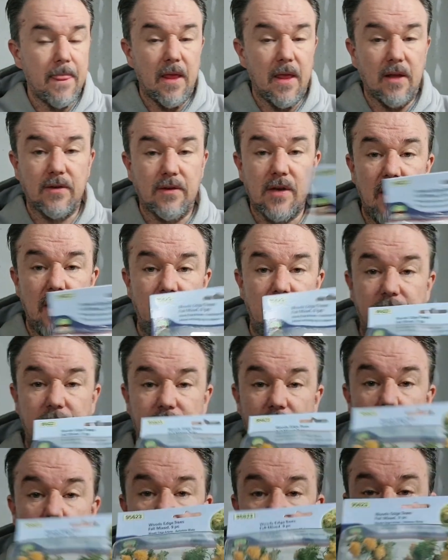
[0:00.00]
It's kind of a
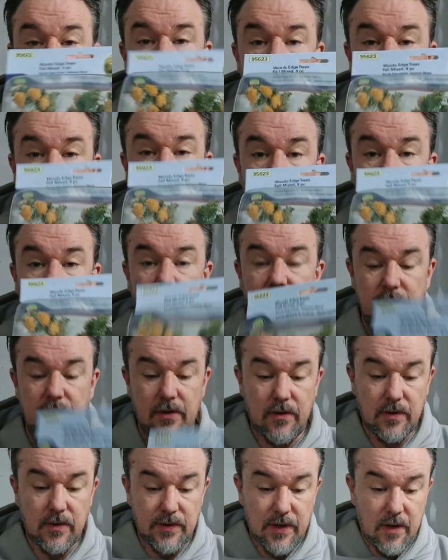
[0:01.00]
fall colors
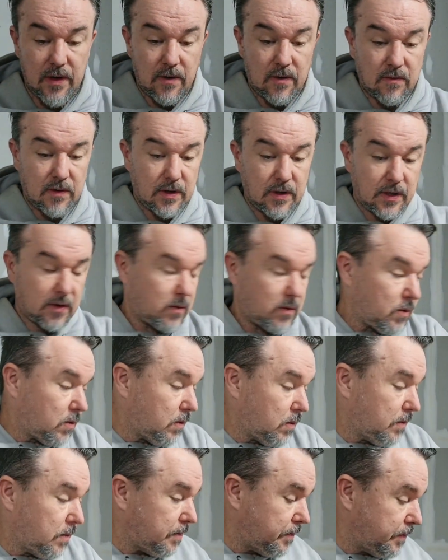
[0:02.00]
too, so really
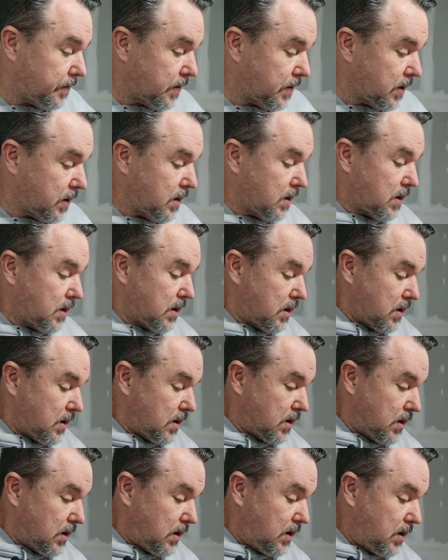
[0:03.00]
cool.
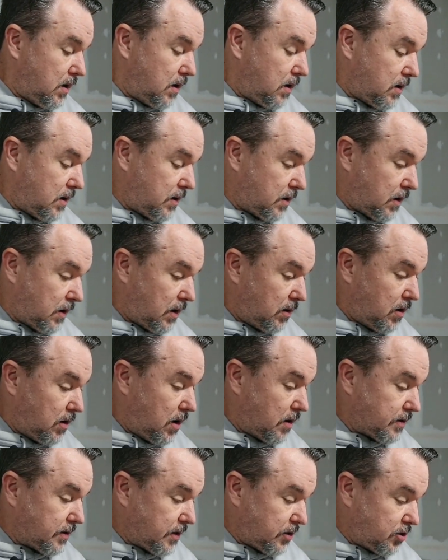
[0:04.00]

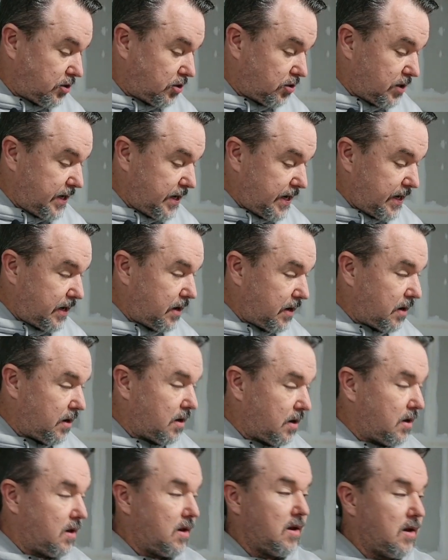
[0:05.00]
Along the tree
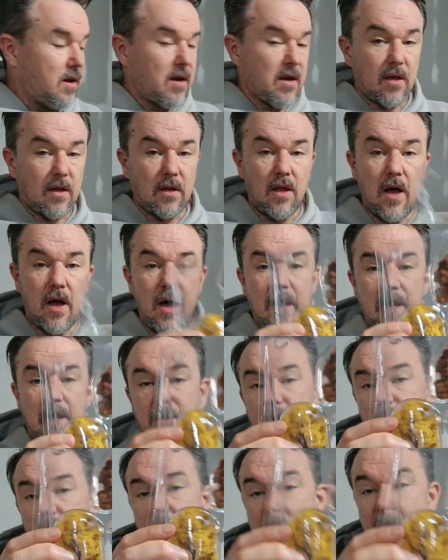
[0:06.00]

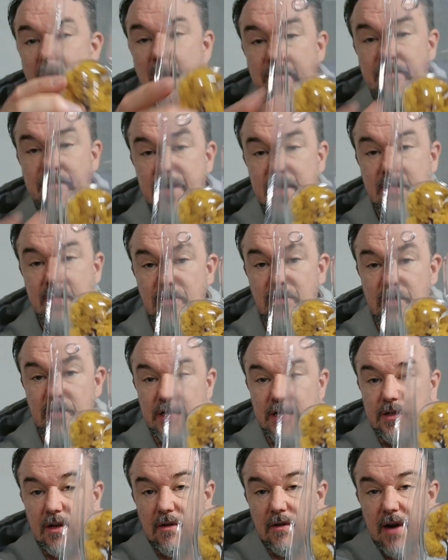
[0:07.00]
line, I have these
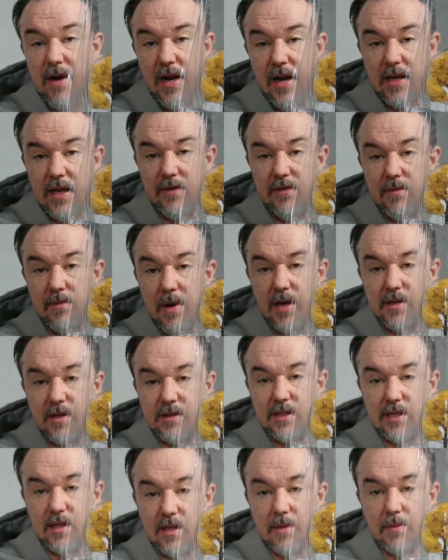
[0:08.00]
trees already. You might have
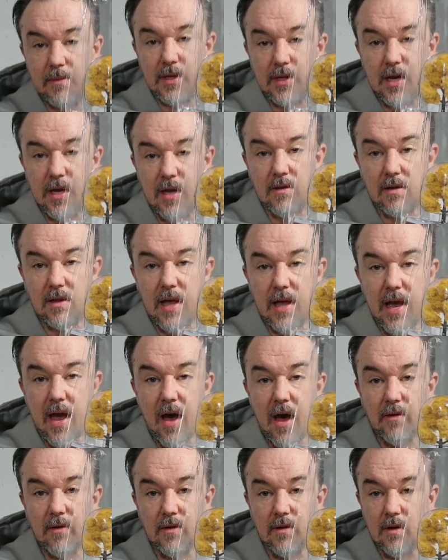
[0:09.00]
seen them on the other
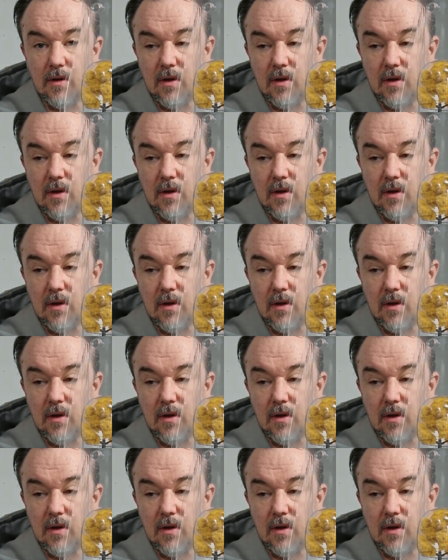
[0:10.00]
layout.